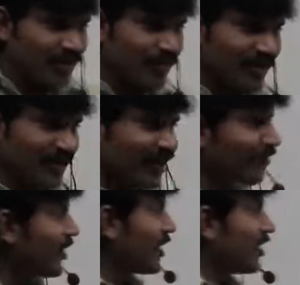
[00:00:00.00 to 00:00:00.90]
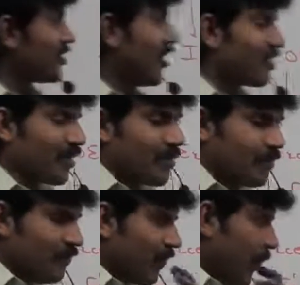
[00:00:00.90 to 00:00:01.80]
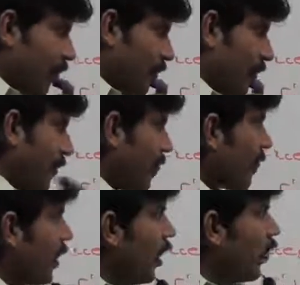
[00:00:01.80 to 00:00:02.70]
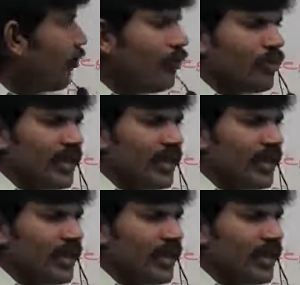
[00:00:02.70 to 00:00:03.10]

your grandfather got shocked. How